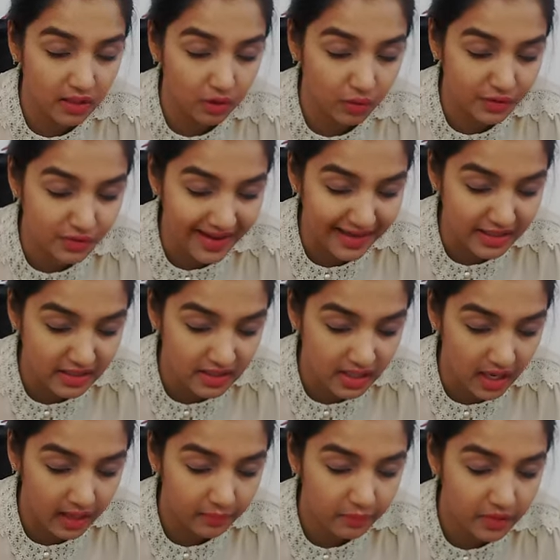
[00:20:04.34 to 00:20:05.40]
are going to end
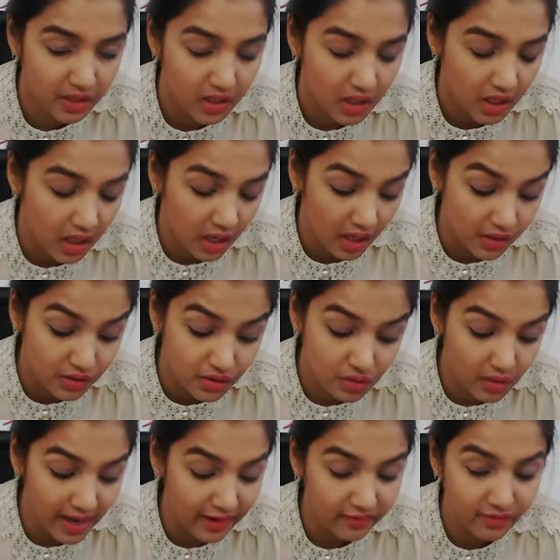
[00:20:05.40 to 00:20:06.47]
up,
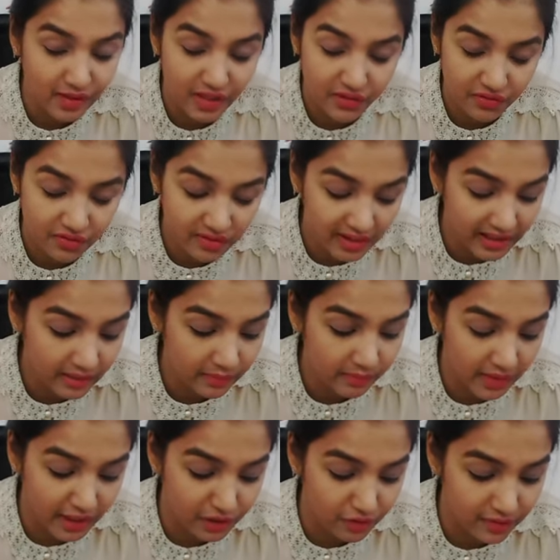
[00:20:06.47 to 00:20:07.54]
you have literally
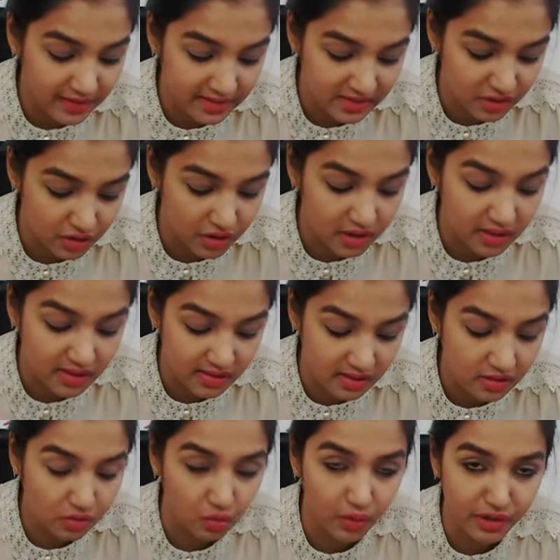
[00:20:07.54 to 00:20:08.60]
made your decision. This
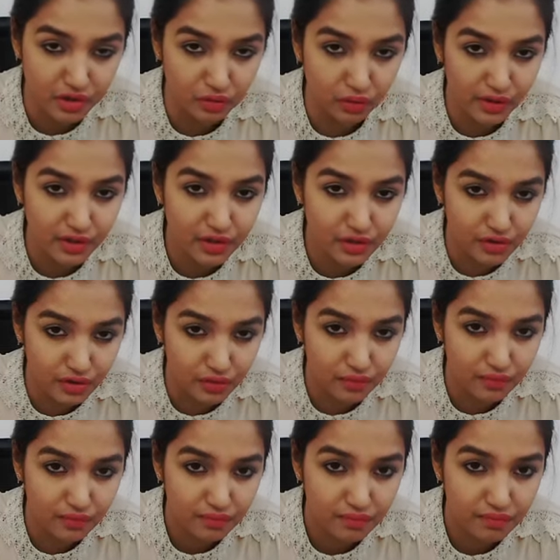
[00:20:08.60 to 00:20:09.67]
is what you're going to do.
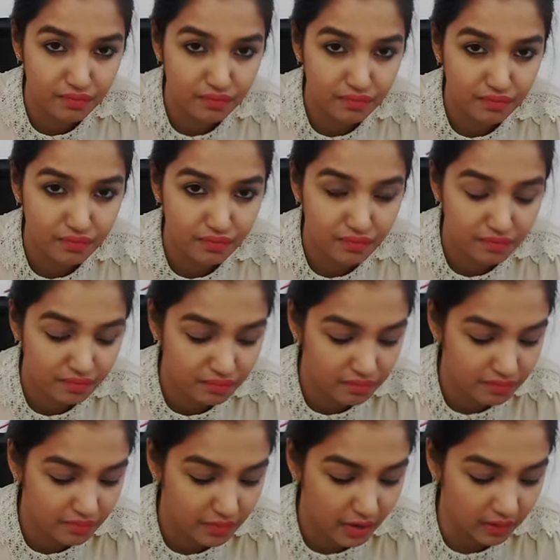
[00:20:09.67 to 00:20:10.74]

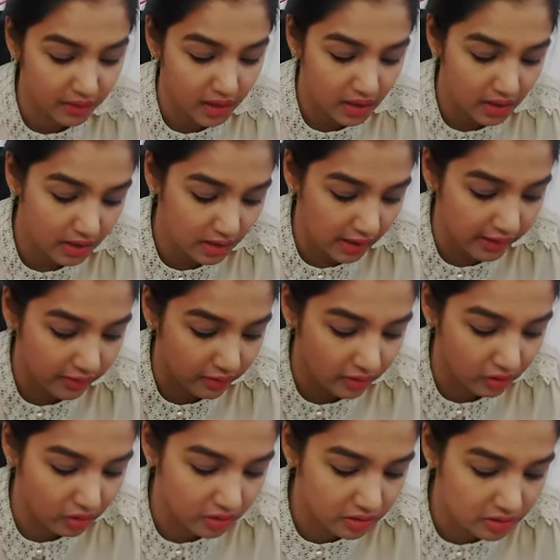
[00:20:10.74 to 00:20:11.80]
Okay, cutting the
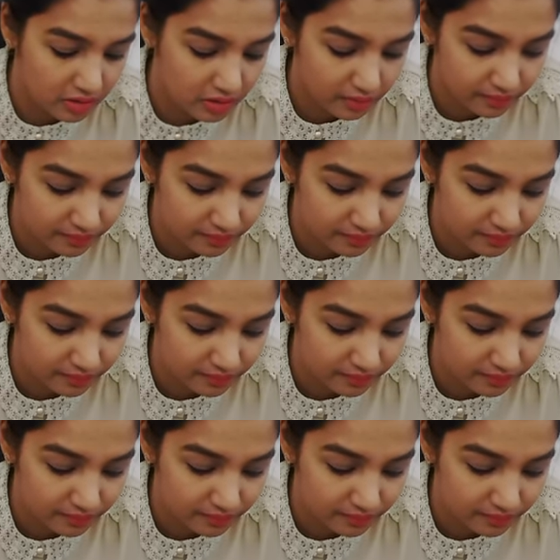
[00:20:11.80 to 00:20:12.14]
cords.